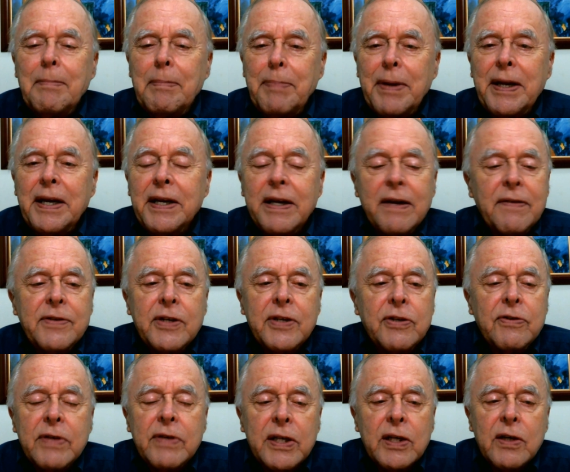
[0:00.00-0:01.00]
been enough to
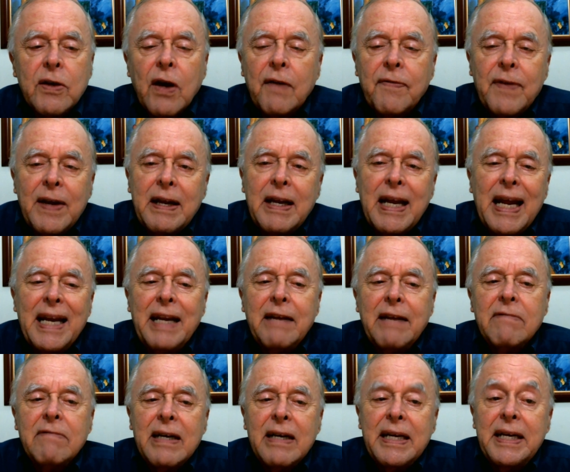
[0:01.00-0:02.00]
trigger off
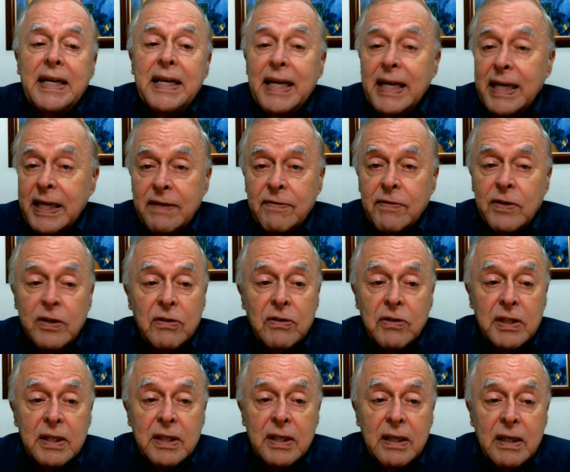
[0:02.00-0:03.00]
any really negative
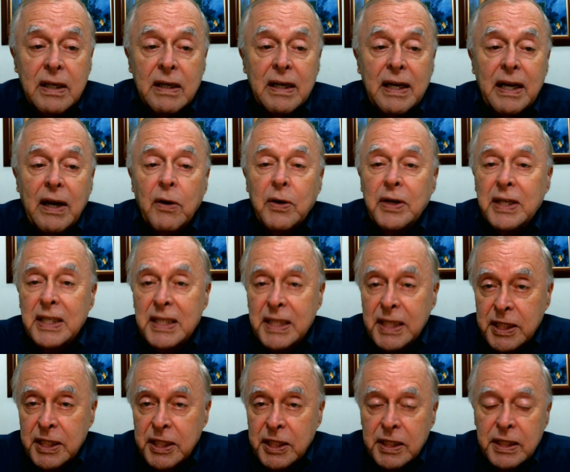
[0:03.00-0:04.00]
news or
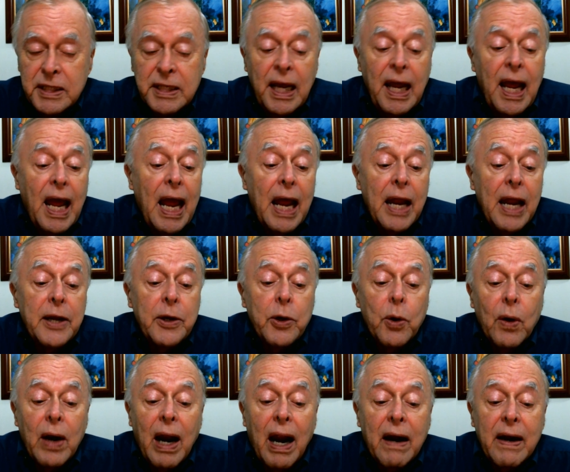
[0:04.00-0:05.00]
decisions,
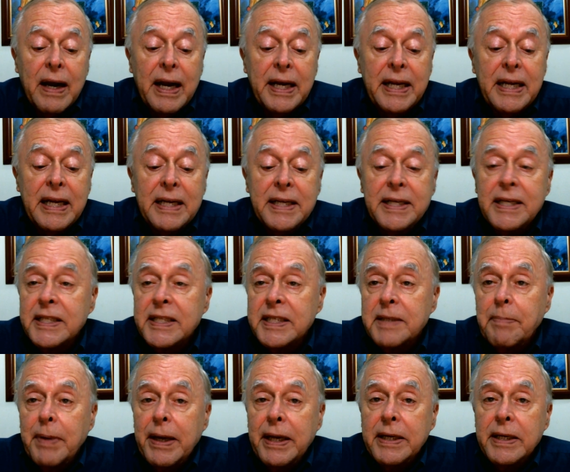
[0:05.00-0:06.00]
nor are any
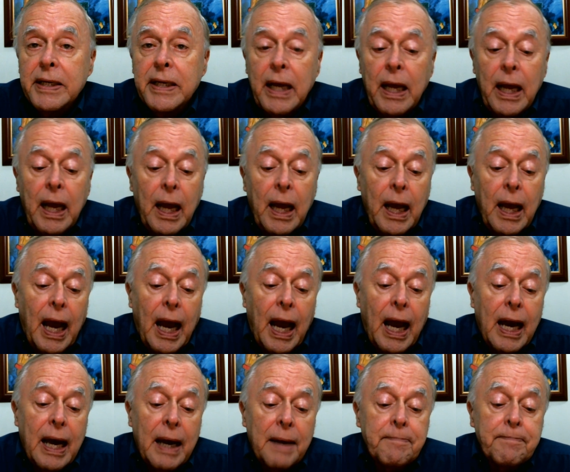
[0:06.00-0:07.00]
anticipated.
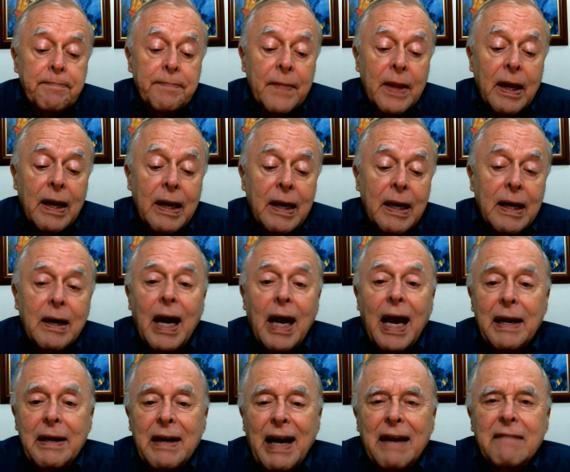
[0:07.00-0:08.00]

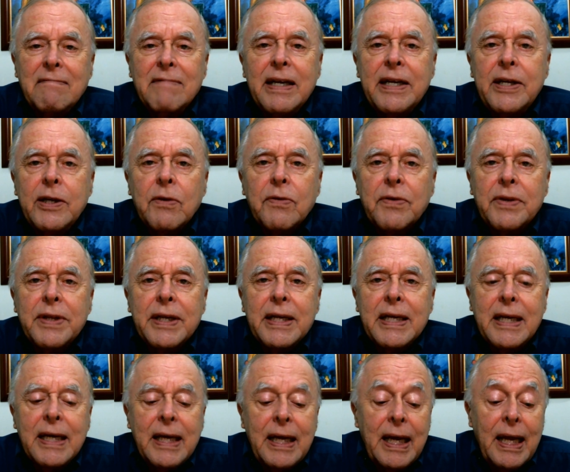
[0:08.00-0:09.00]
I really don't
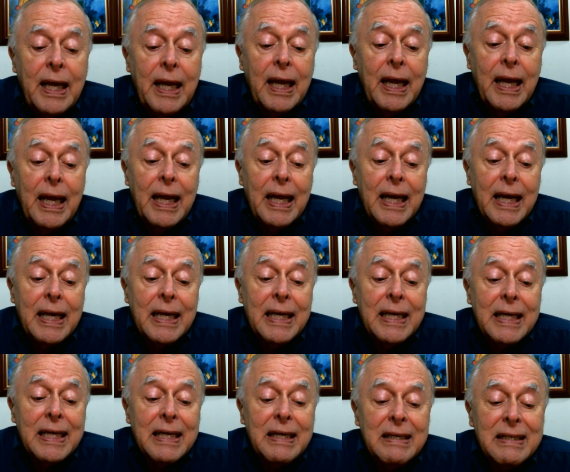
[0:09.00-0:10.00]
think.
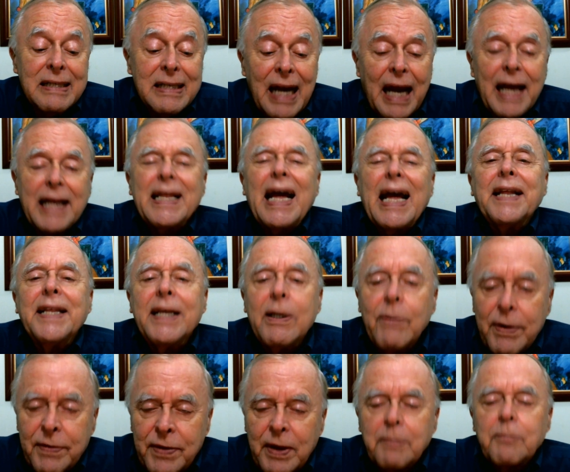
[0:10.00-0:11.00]
I
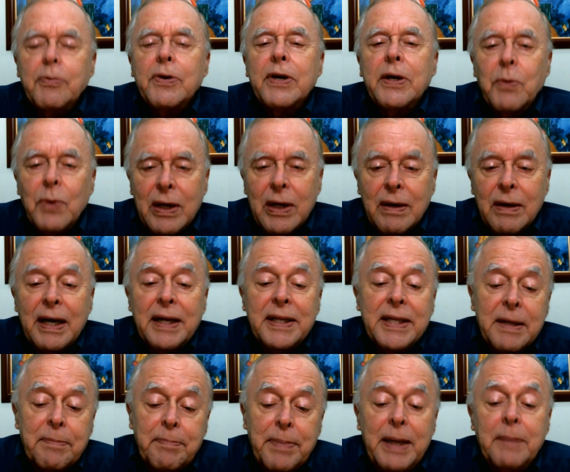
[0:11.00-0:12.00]
think we've done pretty well. I
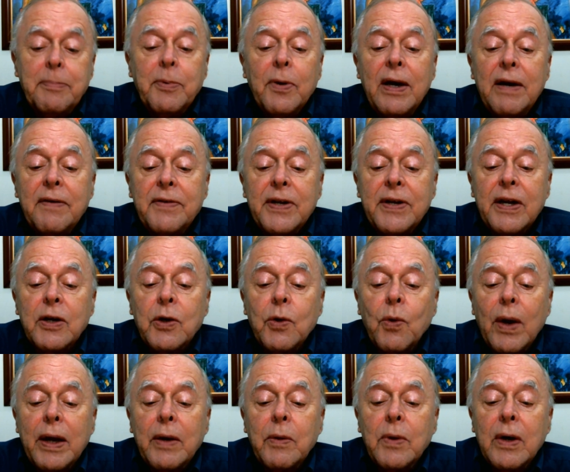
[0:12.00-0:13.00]
think people have done
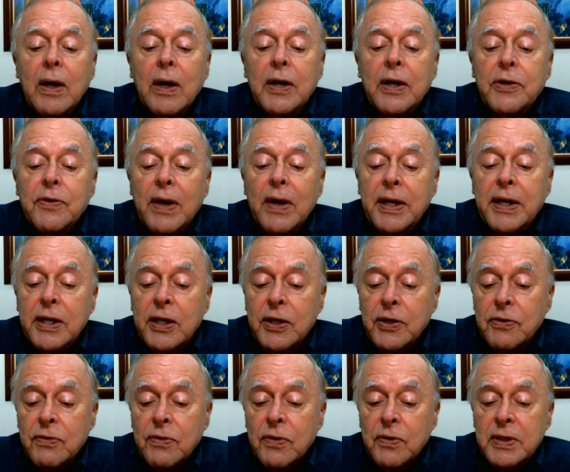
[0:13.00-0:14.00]
quite well in trying to
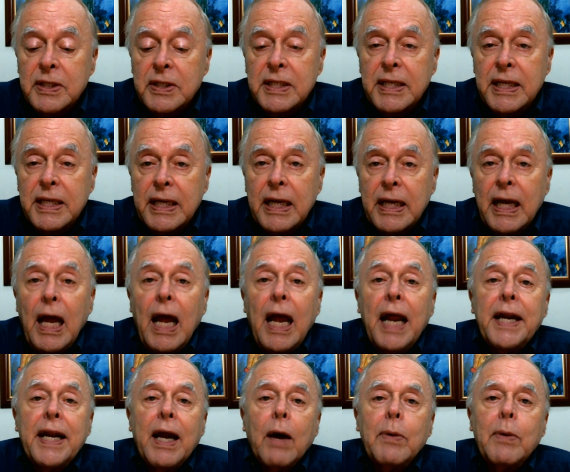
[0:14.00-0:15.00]
control this thing.
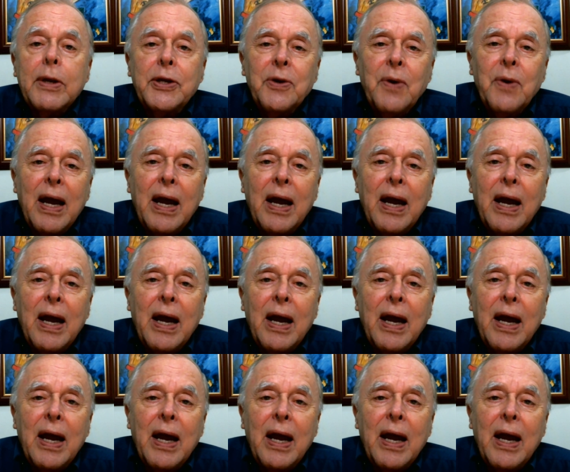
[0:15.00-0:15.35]
Now, we do